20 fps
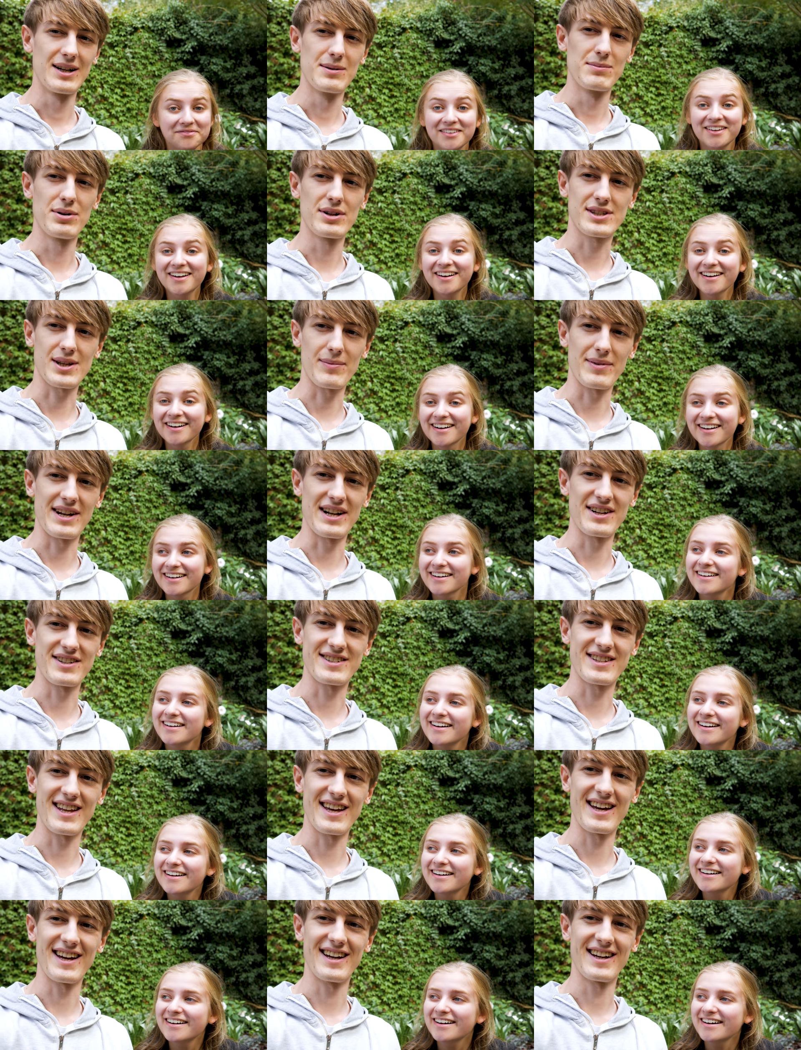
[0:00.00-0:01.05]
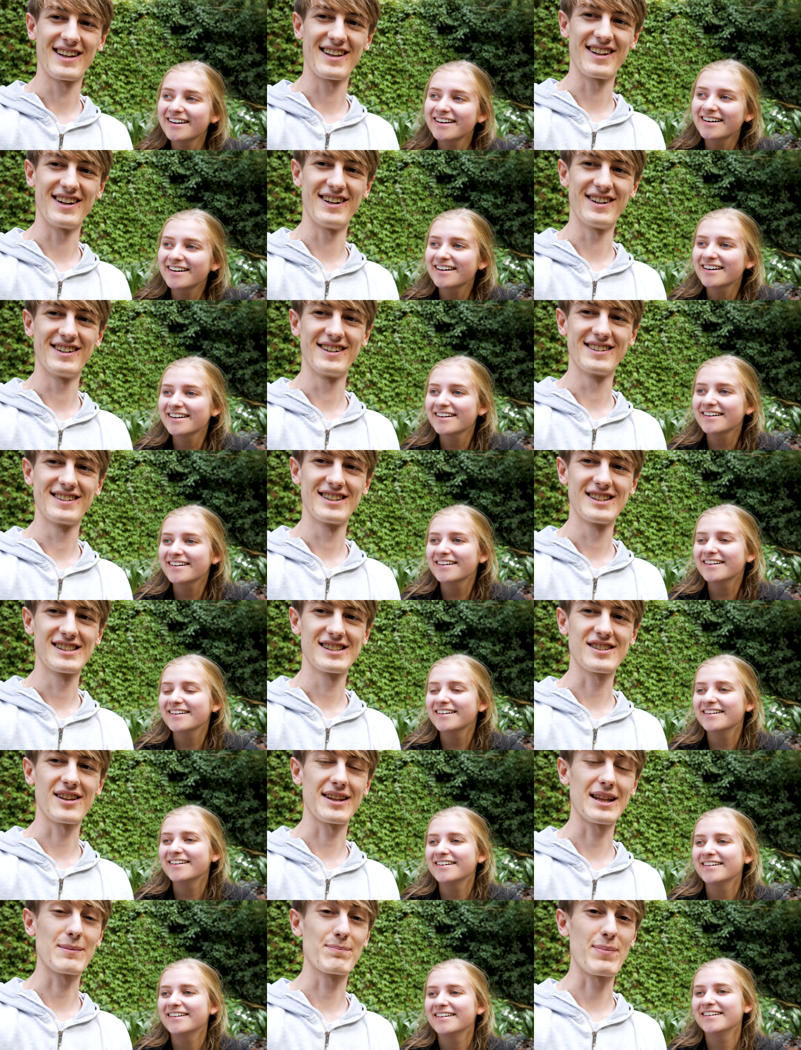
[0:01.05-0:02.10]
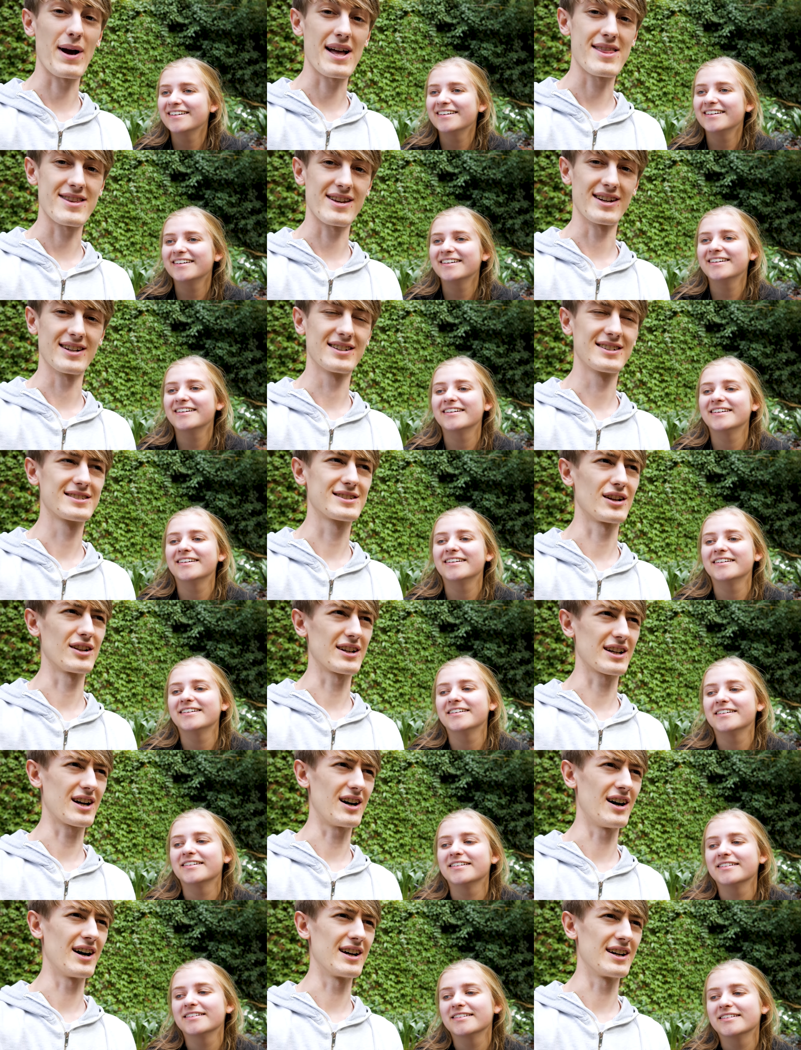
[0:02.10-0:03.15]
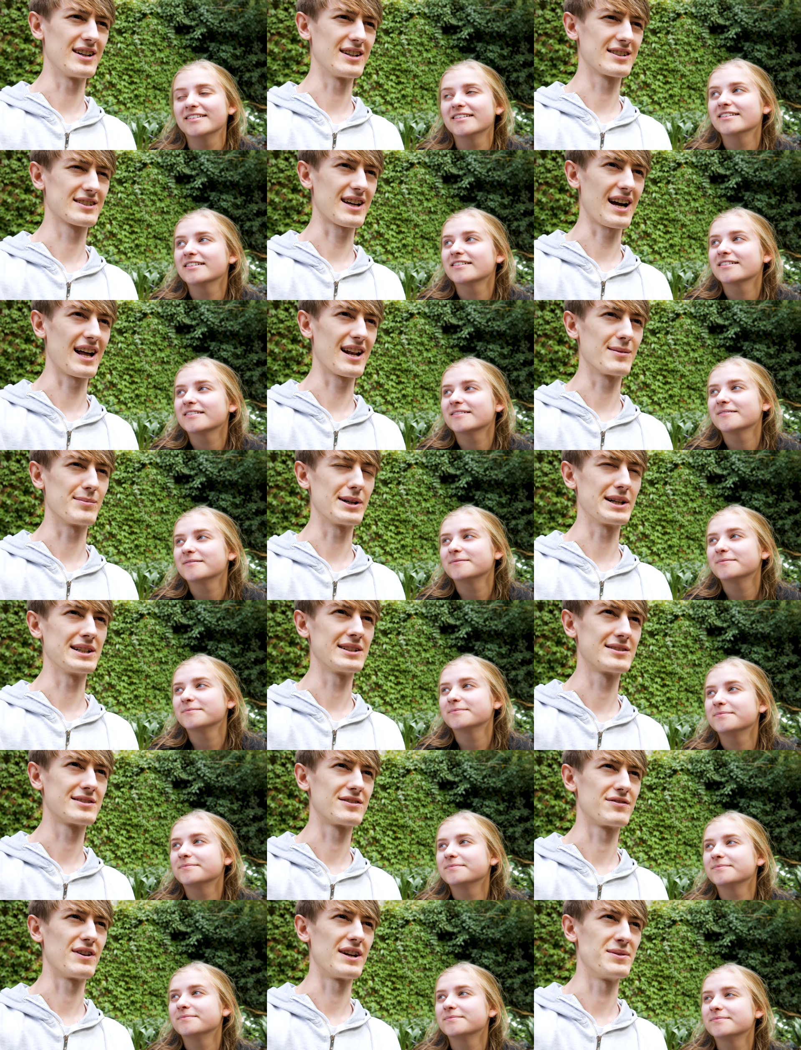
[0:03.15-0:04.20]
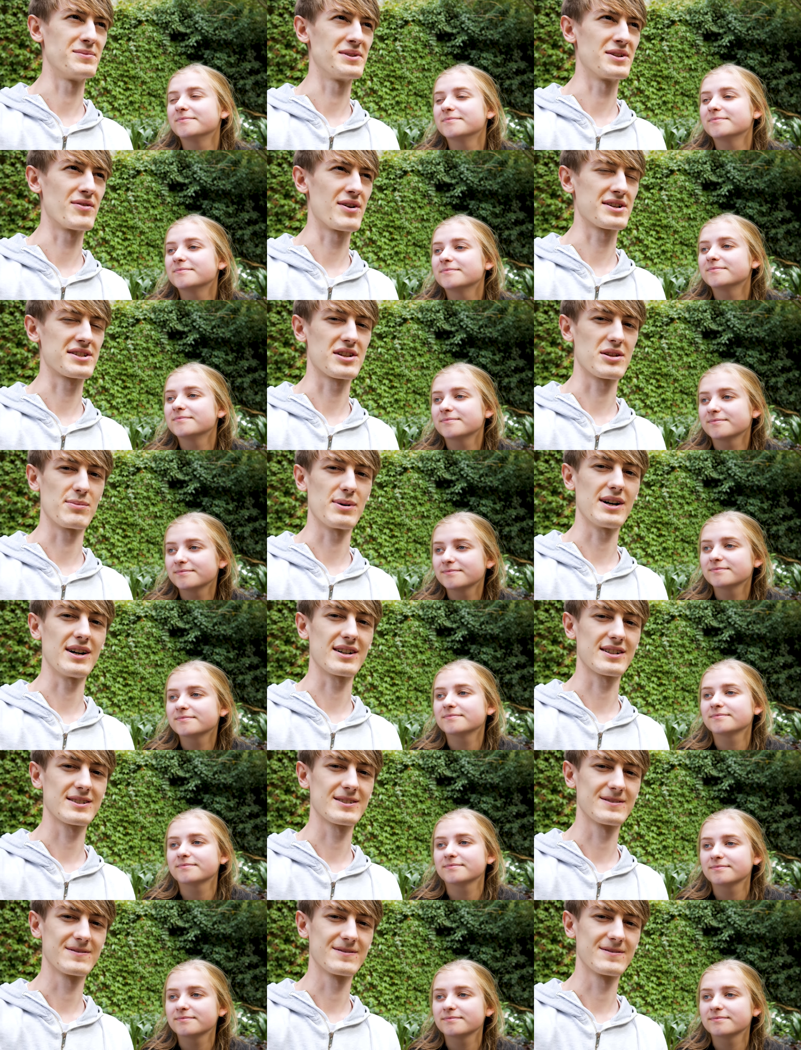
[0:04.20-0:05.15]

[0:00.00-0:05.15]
Speaker 1: put something else there, you know, something better, something higher caliber, fitting with the rest of the park.